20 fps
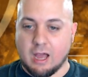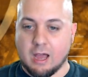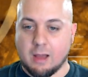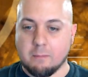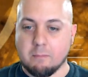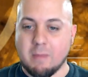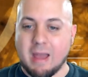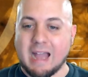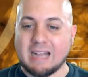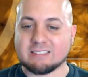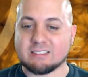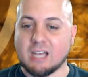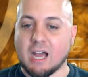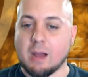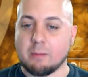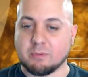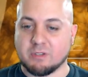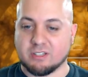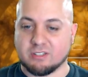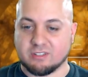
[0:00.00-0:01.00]
Max
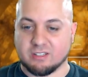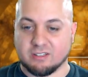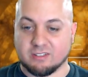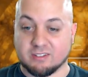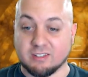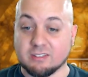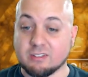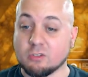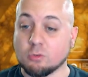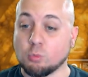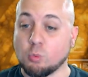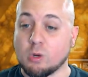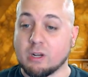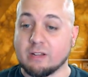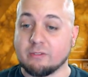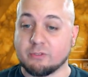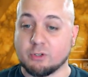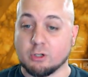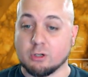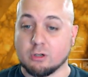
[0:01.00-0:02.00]
hop distance. This is one
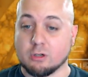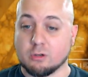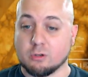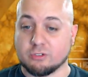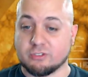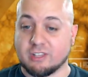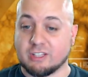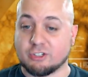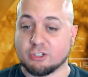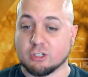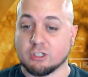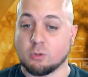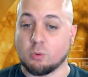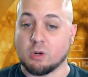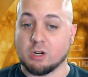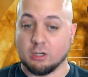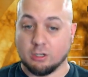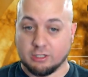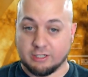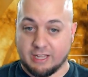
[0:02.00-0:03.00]
of yours that you're going to want
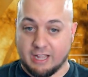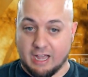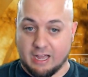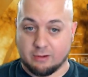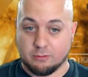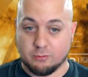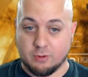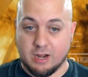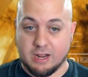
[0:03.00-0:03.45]
to look at. Right?